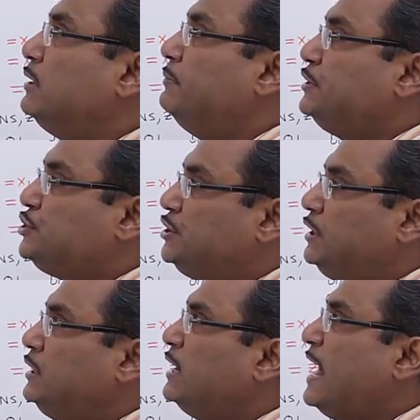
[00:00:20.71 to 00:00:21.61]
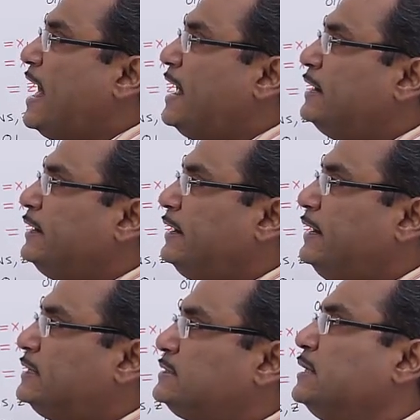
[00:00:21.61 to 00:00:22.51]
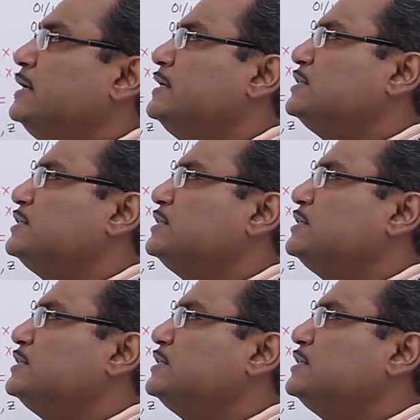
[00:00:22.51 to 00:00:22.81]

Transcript: machine and its